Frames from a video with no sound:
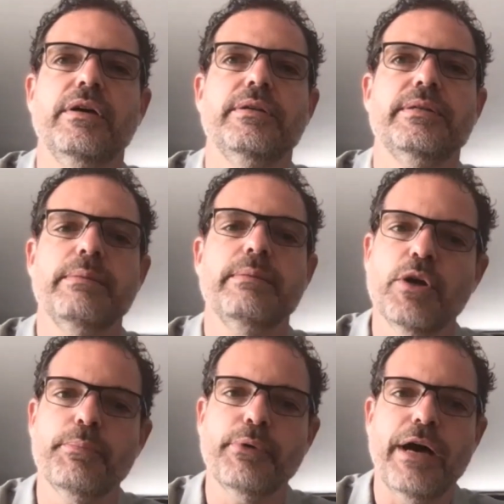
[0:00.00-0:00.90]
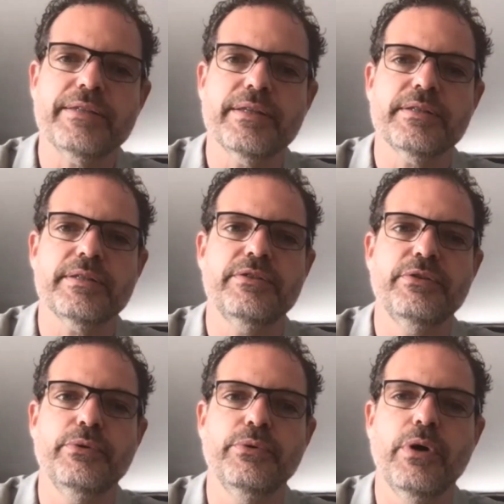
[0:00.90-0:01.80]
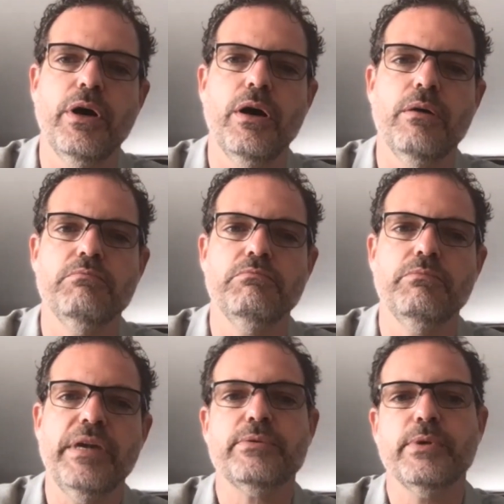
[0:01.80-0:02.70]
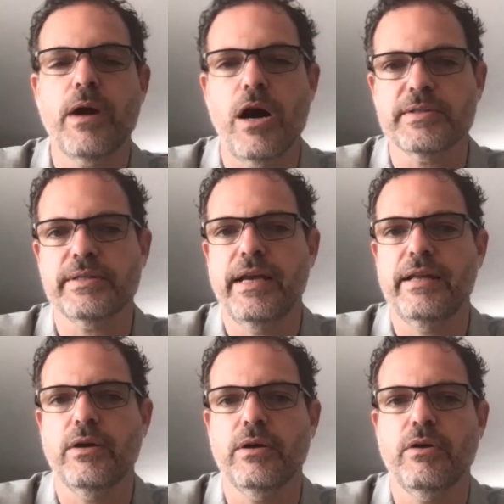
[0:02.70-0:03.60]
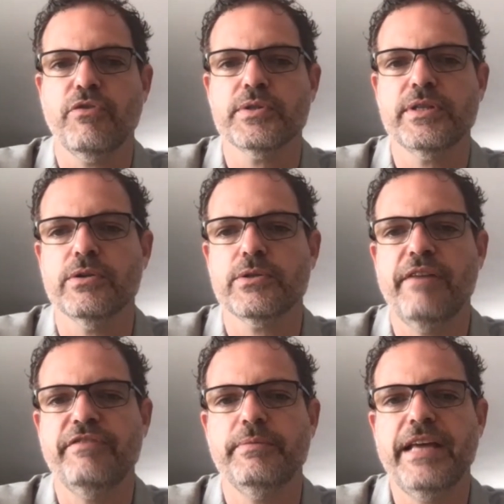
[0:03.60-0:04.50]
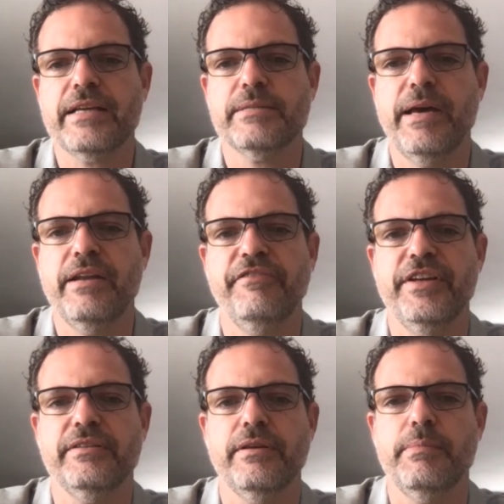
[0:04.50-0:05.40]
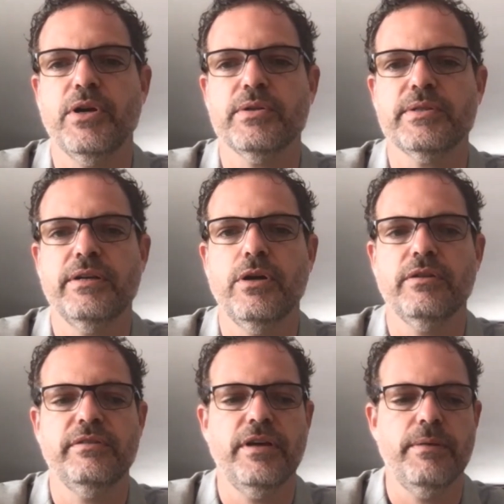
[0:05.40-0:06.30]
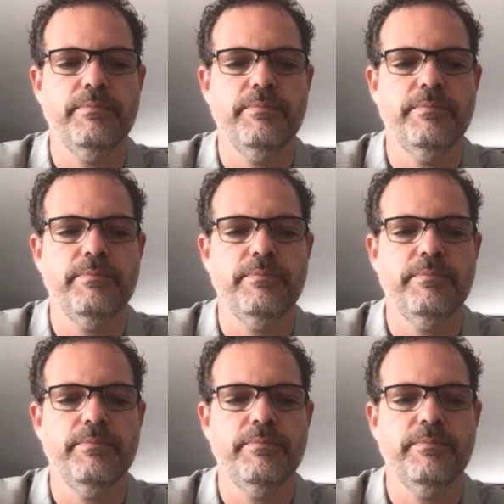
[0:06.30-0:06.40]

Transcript: similar prices to mainstream cars, and of course they also have the tax benefit because they're not